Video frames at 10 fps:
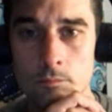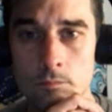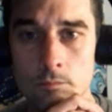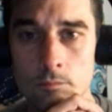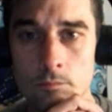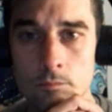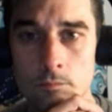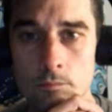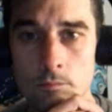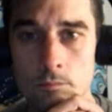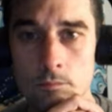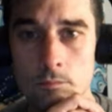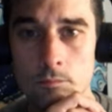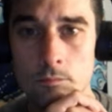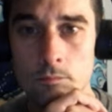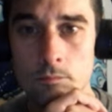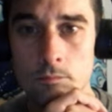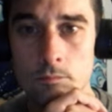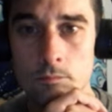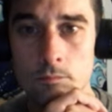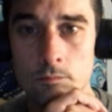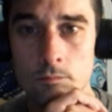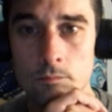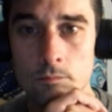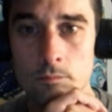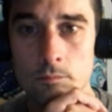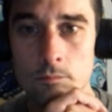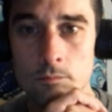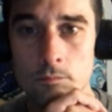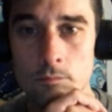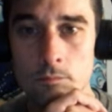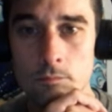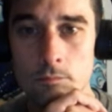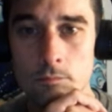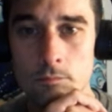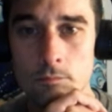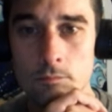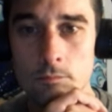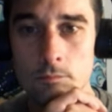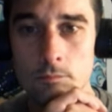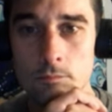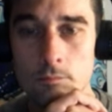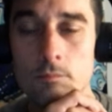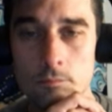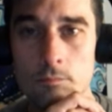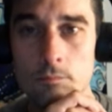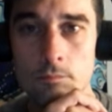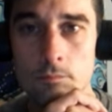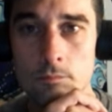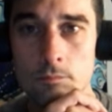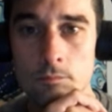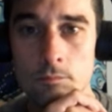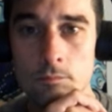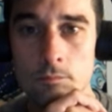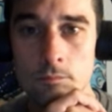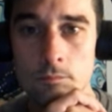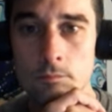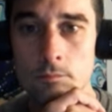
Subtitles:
[no speech]